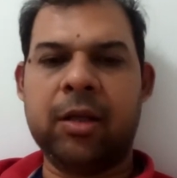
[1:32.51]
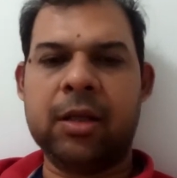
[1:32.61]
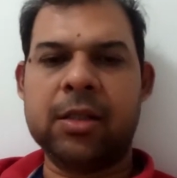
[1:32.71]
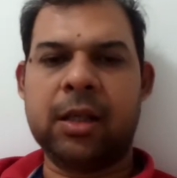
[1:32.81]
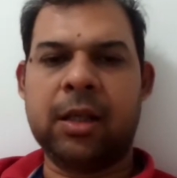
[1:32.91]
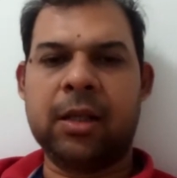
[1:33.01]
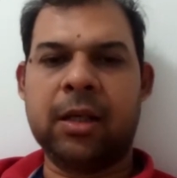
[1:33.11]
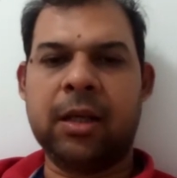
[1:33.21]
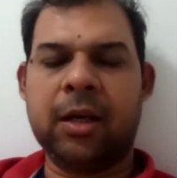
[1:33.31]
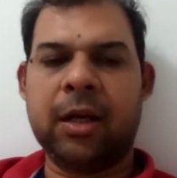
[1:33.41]
this thing they
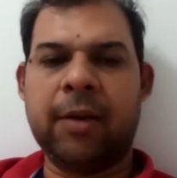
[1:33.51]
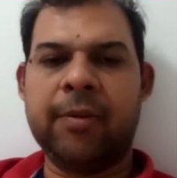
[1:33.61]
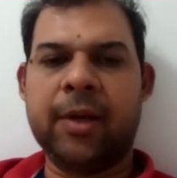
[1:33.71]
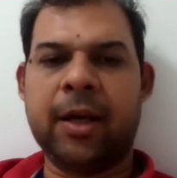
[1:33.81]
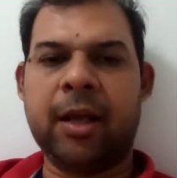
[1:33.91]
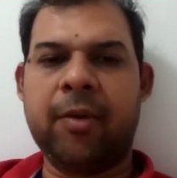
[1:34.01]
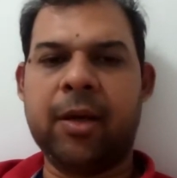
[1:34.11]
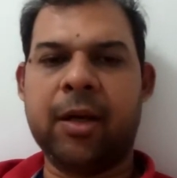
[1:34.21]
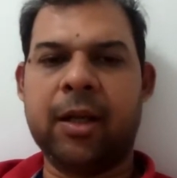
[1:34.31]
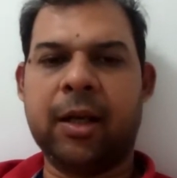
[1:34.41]
didn't left that habit
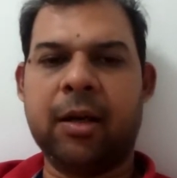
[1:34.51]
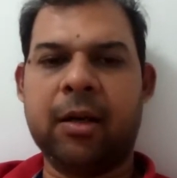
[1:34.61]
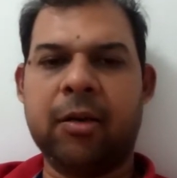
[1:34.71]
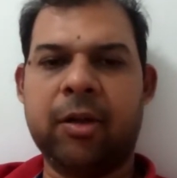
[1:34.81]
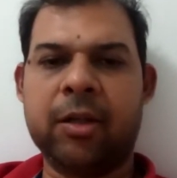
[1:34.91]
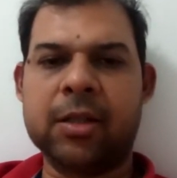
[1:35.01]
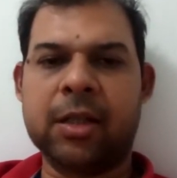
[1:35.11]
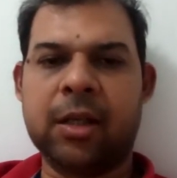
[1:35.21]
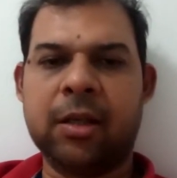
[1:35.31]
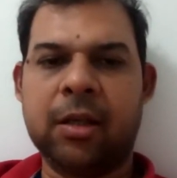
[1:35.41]
and they're continuing this thing